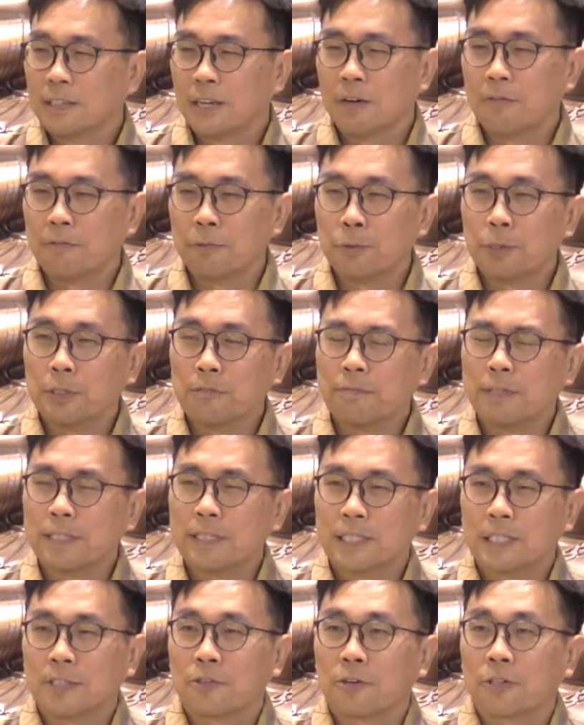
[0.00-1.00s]
of
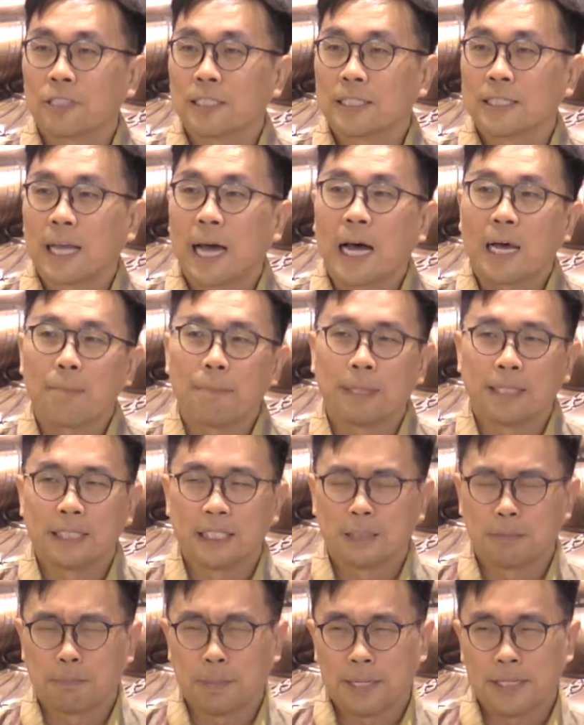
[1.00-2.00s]
universe across time and
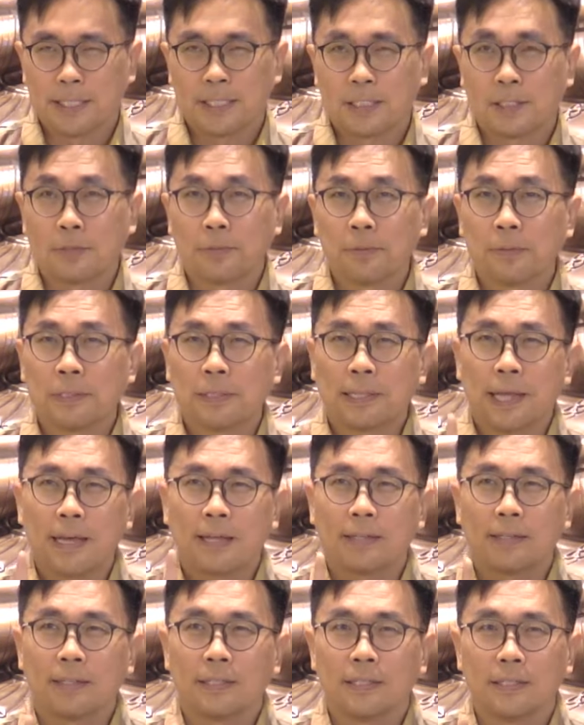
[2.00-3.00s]
space. So that
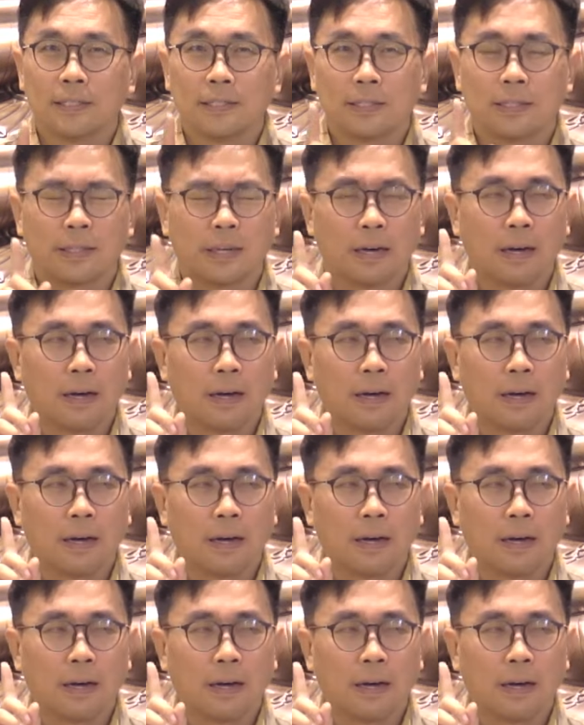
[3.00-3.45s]
is the